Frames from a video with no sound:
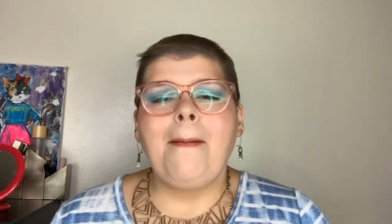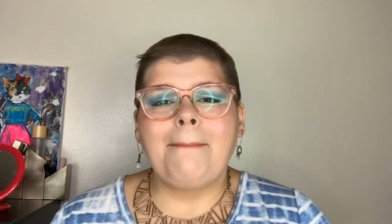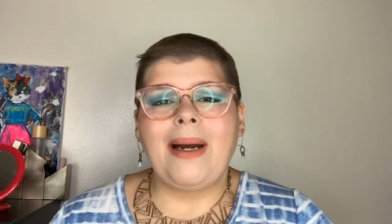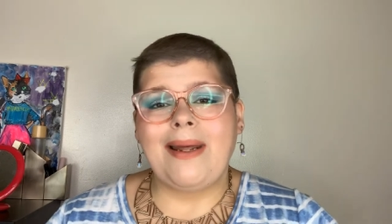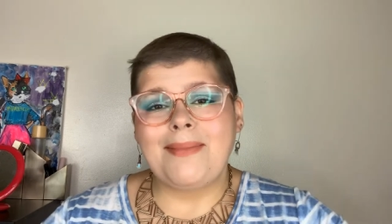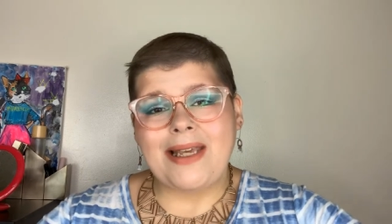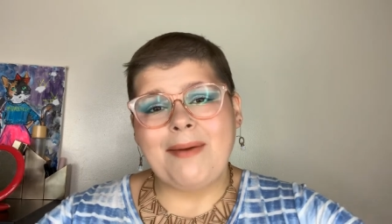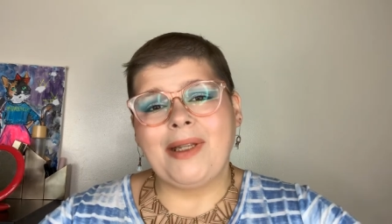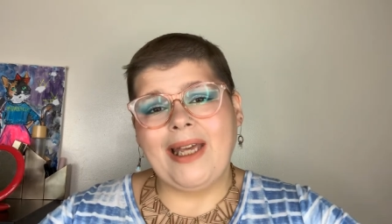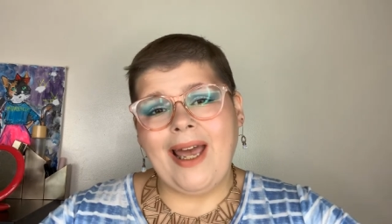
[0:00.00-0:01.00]
My name is
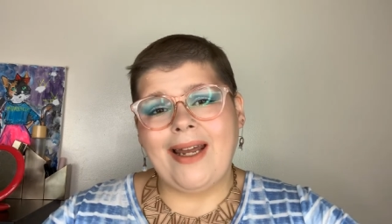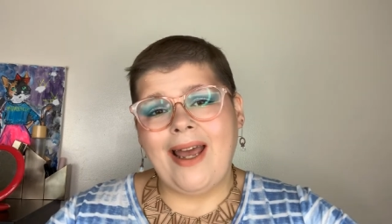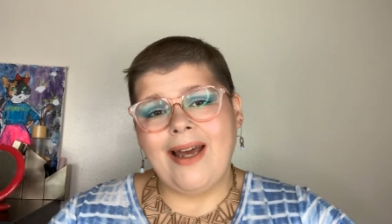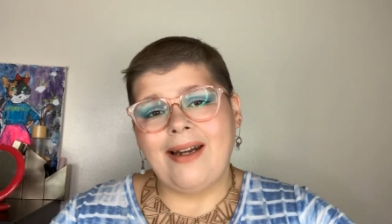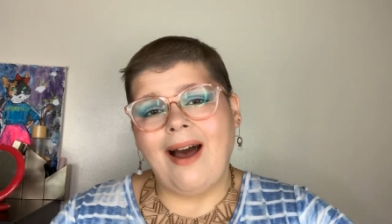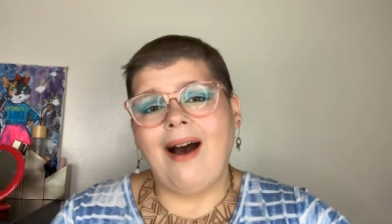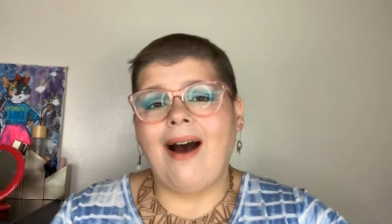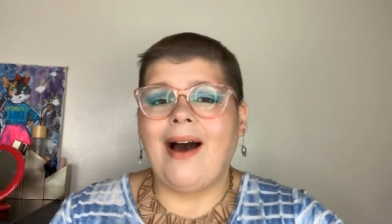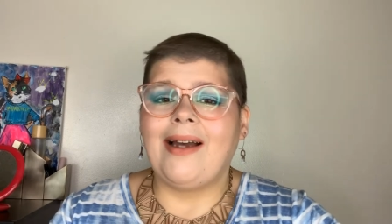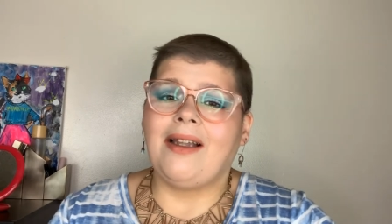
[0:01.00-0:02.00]
Emily Hanhan.
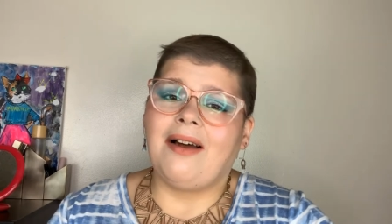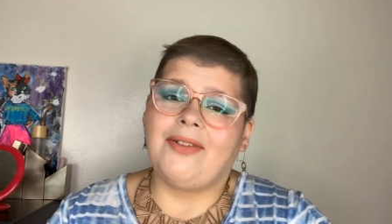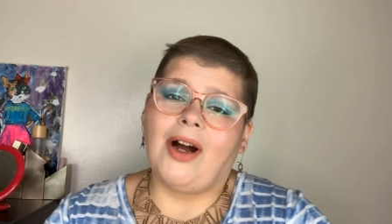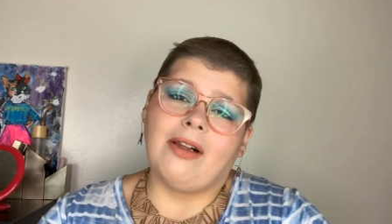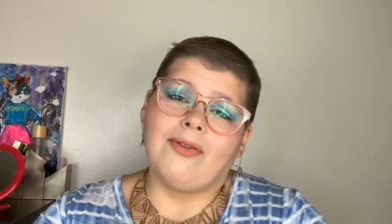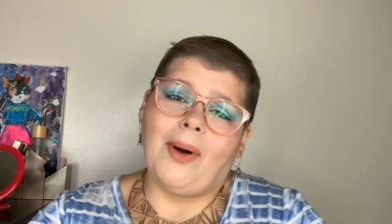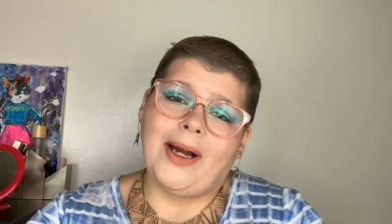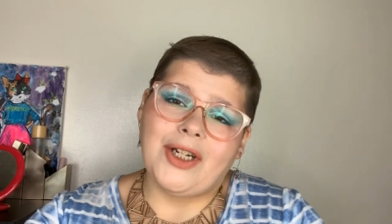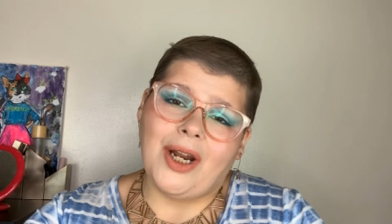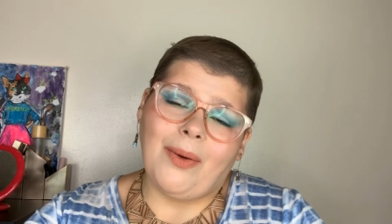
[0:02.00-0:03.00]
I love colorful
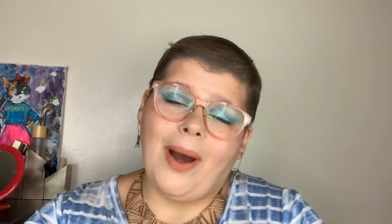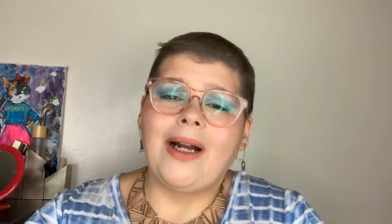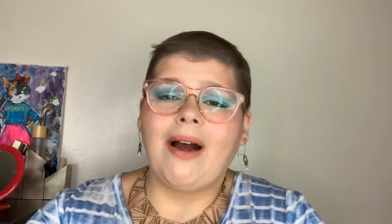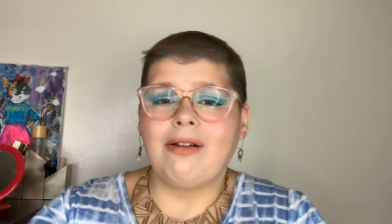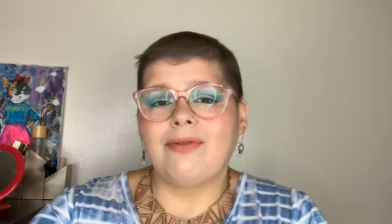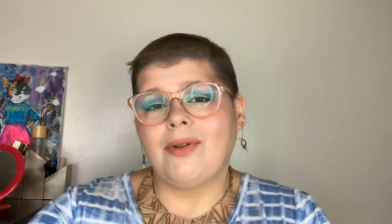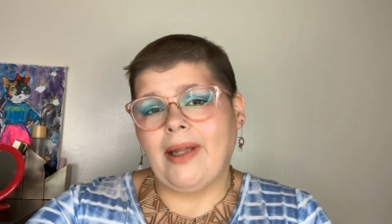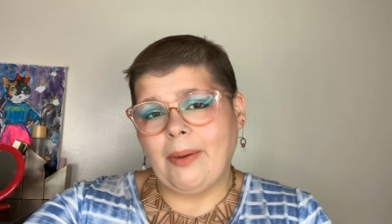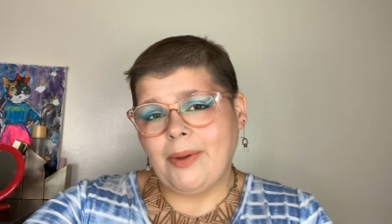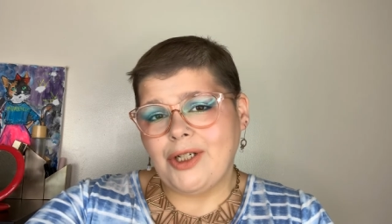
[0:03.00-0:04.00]
eyeshadow and colorful
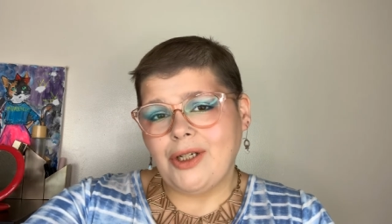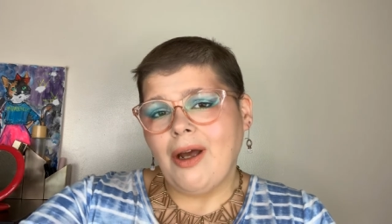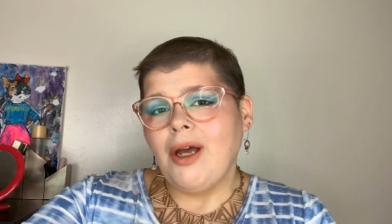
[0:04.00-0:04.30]
language.